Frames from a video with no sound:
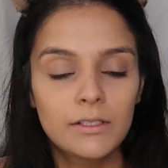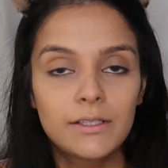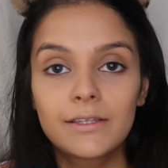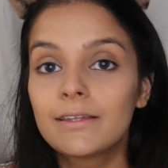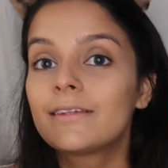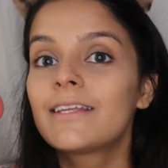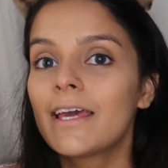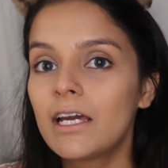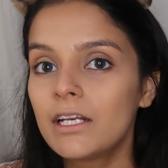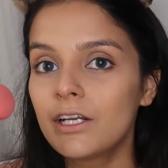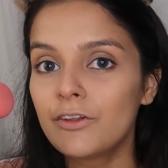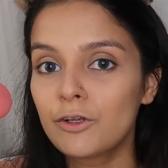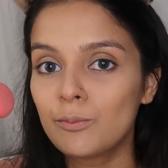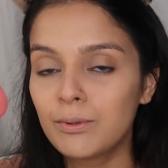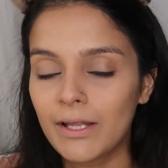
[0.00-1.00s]
And take
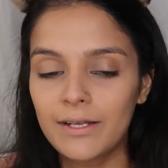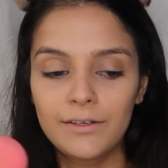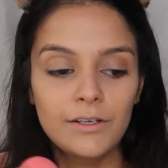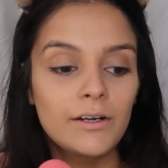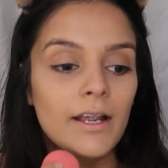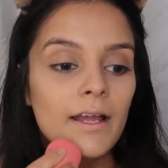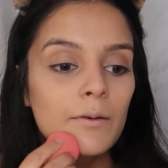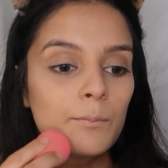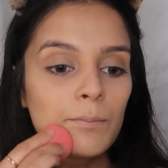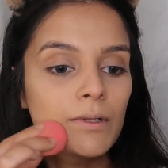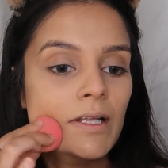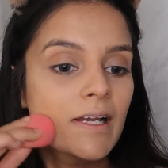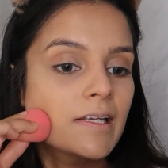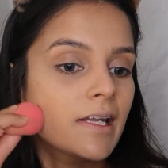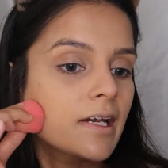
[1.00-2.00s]
another blender and
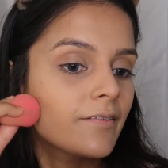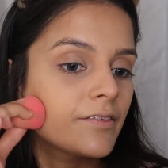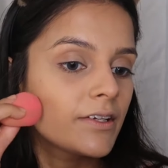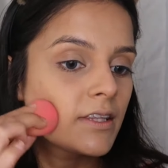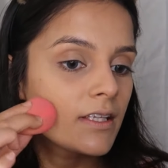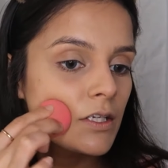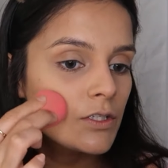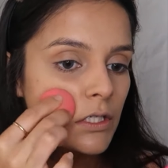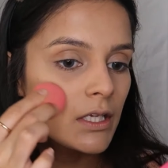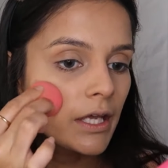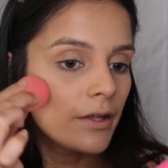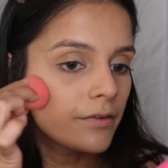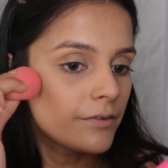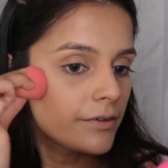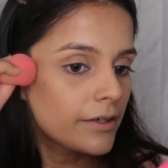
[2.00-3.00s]
blend everything
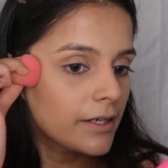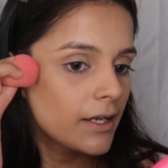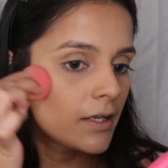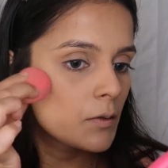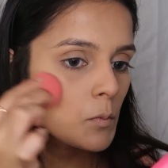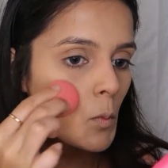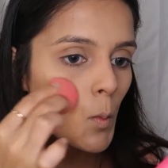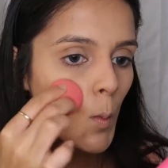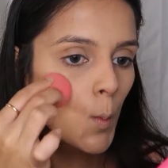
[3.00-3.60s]
together again.